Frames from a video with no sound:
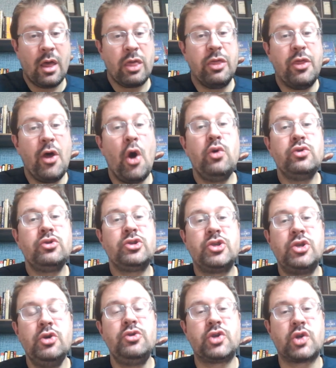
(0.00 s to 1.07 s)
Those
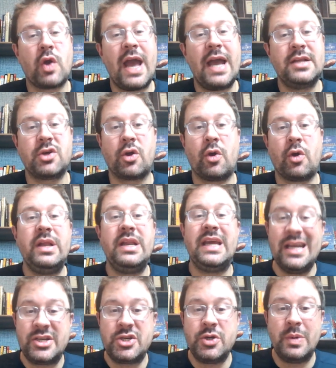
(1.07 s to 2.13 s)
two trades are going to
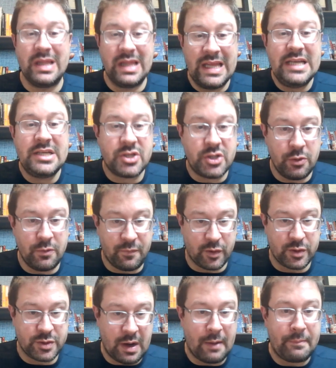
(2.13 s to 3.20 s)
get you at least 2
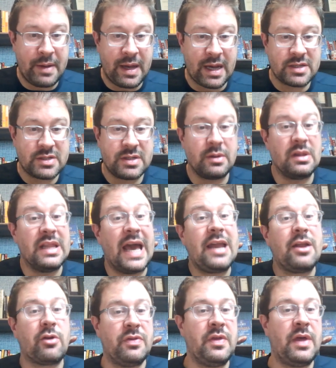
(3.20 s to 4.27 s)
first-round picks
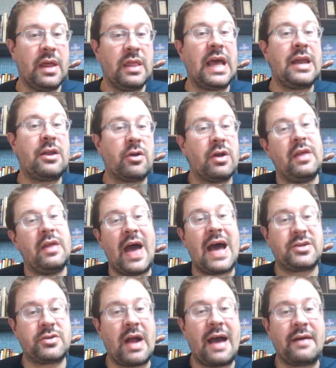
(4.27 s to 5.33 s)
later in
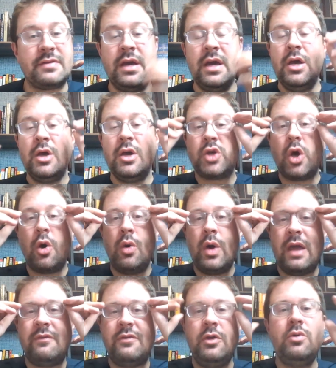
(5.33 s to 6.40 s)
that draft. So
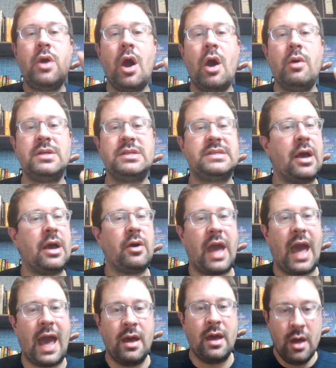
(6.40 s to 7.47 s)
if you go and say,
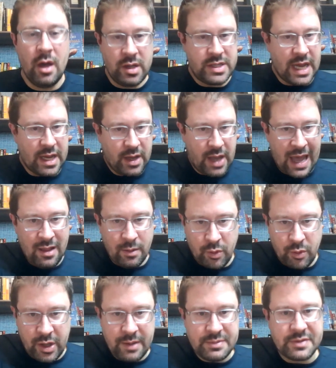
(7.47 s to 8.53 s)
okay, take Caleb
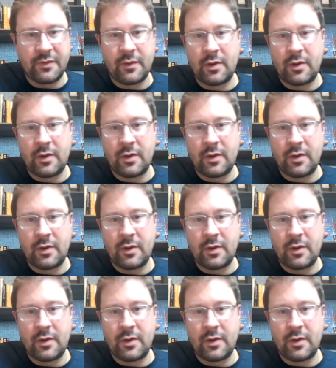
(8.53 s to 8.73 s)
Williams